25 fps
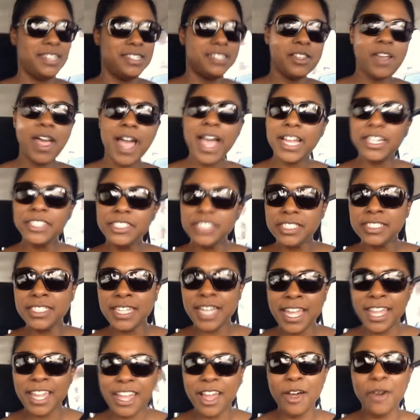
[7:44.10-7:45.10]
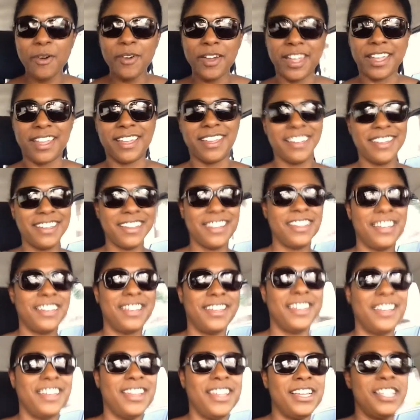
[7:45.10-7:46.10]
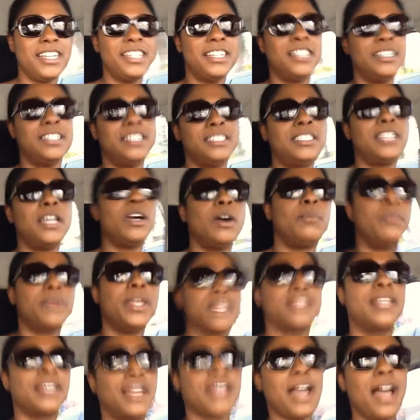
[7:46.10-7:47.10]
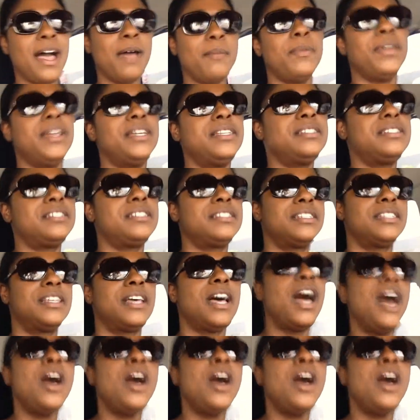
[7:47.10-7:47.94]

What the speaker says: So how's your day going? Tell me in the comments.